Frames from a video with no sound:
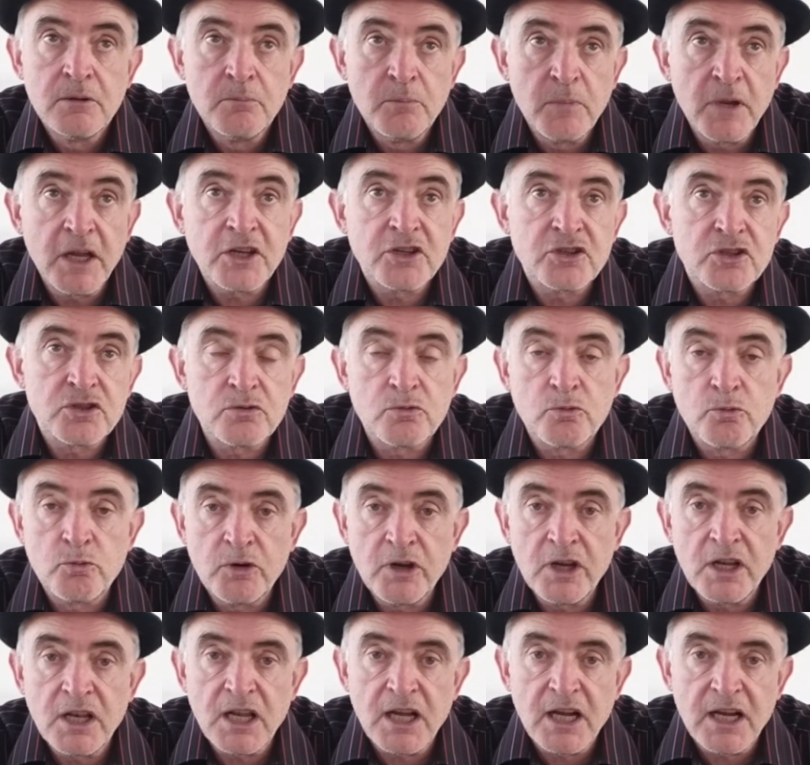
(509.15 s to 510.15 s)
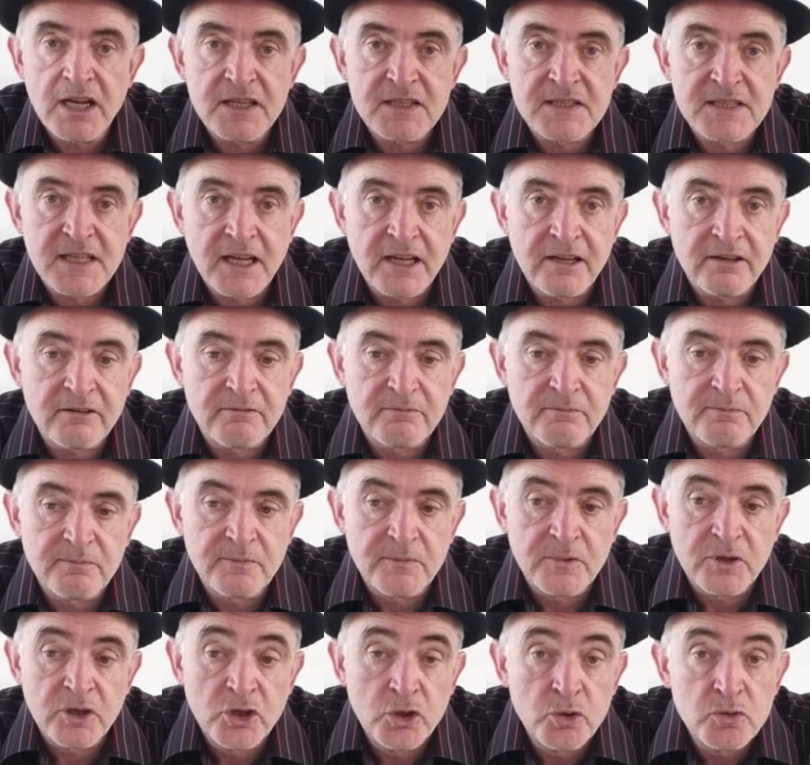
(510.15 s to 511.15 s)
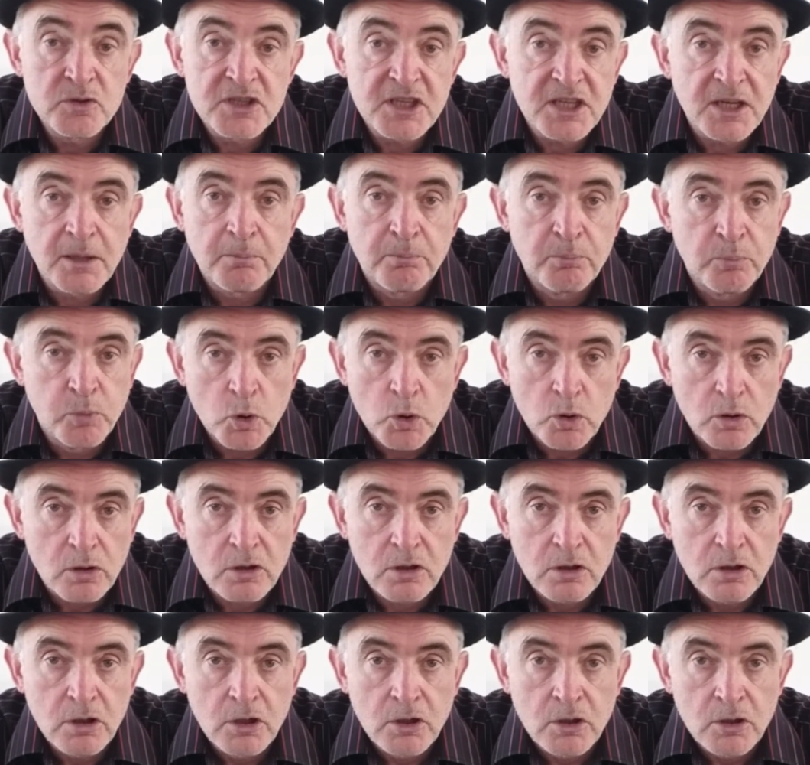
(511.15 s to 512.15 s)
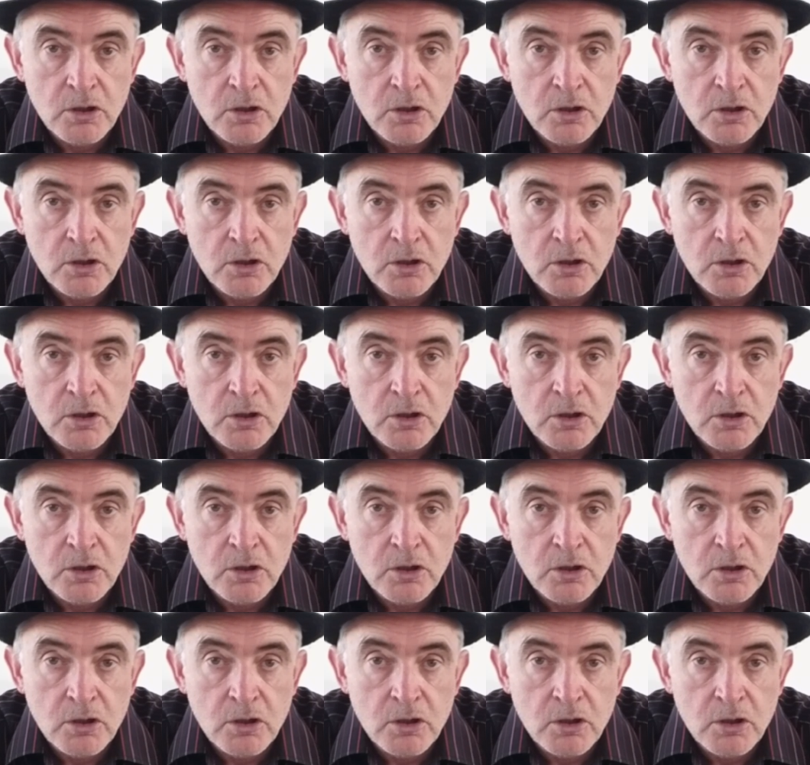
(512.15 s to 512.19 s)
makes you realize that using a book,